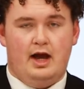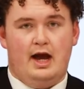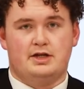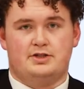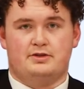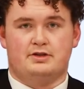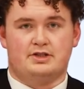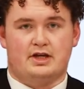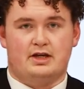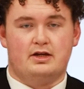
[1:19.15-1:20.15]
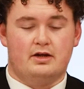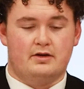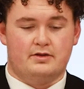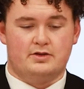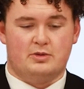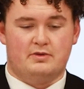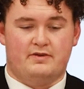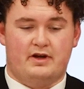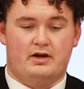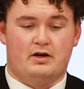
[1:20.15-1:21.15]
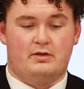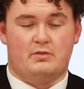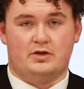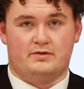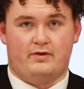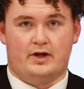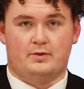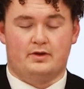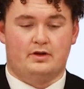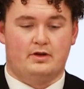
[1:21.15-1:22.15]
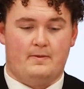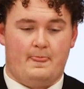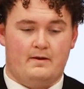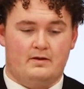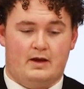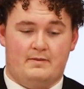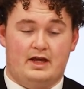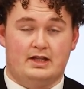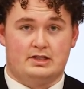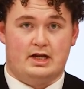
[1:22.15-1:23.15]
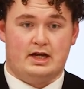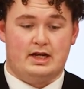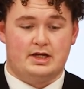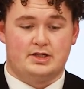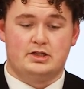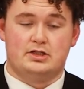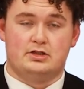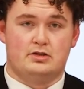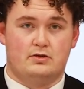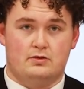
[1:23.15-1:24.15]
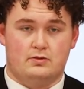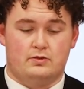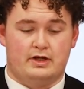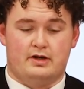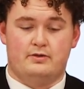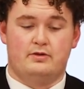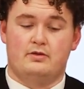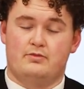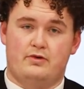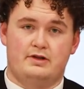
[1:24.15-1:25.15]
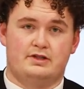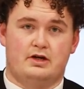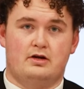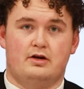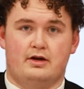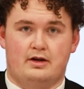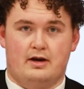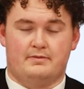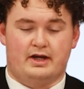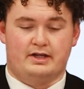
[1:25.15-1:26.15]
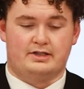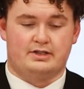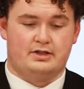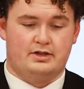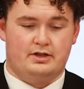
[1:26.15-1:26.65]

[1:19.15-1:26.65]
As you can see, at the top of here are the most frequent. That'd be internet connections, audio, printer and updates.